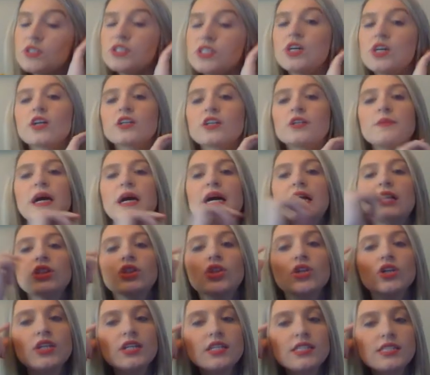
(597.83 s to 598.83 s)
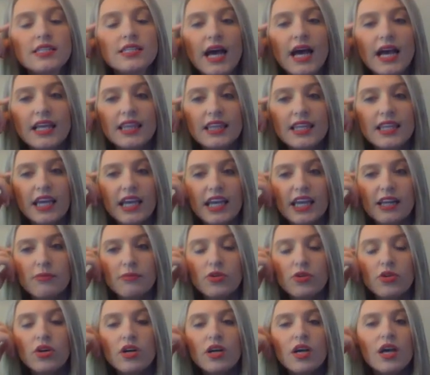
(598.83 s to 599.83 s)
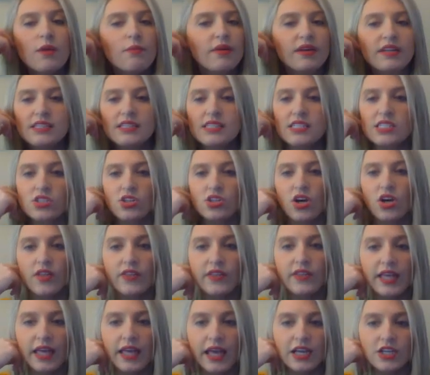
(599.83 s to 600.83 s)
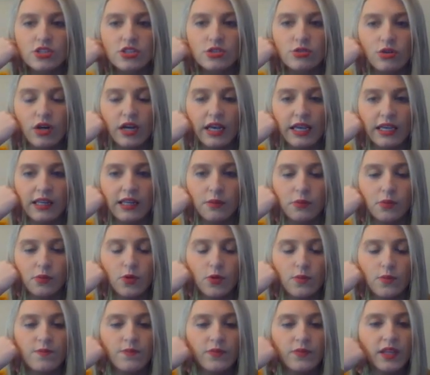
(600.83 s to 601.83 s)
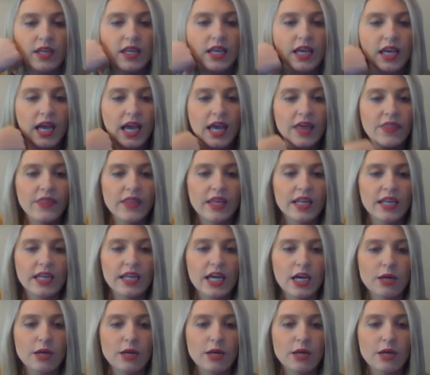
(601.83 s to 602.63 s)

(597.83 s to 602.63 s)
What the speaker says: we talked about looks like the animal, but it is not the actual animal. And then